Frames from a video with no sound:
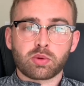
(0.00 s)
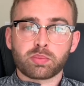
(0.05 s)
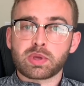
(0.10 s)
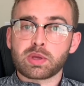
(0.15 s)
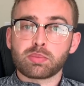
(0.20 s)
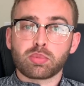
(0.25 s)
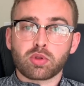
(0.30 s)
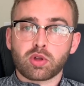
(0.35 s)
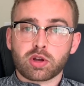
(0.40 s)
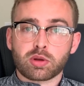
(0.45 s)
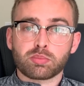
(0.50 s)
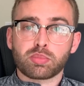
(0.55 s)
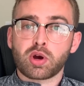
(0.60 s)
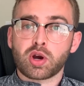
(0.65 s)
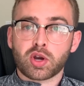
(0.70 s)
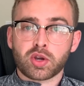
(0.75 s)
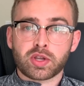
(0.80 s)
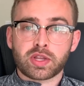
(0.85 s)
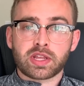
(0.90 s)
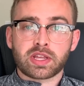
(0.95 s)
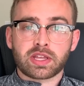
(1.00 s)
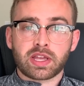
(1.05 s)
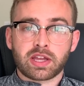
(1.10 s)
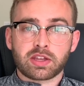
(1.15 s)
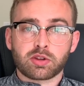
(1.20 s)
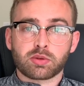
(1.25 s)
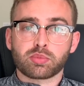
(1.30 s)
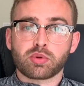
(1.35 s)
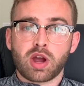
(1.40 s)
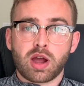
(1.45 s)
People aren't partying at
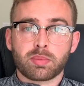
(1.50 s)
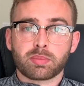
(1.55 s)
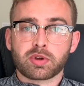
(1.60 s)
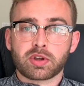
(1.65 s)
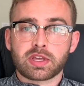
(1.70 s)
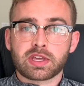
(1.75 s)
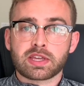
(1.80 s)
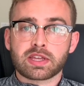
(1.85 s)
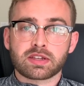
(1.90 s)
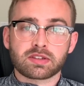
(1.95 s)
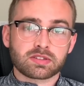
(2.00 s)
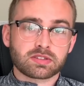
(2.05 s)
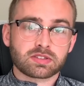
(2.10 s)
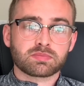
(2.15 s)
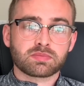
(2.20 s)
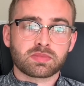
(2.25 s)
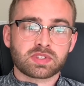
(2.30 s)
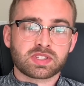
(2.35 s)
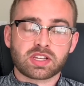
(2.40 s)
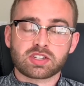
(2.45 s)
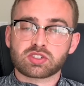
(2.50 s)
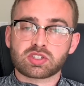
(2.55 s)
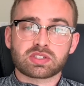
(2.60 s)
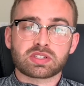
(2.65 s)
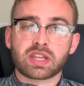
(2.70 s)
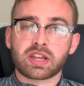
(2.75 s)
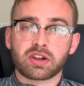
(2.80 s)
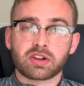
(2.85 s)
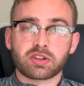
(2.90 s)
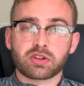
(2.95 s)
your property and essentially
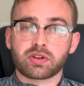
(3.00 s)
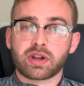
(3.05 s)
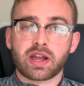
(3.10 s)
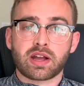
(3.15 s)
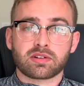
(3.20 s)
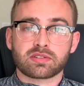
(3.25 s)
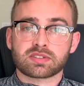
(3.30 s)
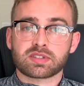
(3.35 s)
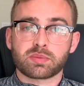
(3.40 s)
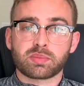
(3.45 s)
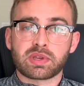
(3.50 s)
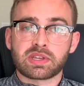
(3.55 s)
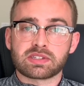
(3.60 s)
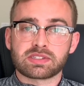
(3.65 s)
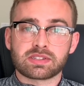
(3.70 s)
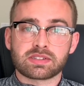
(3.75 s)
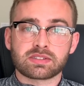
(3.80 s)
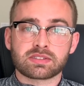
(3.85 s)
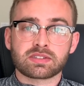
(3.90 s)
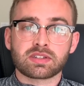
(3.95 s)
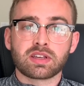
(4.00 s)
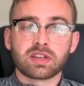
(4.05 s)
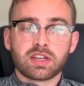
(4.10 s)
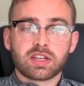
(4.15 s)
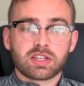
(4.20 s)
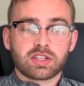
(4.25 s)
tearing your house to pieces.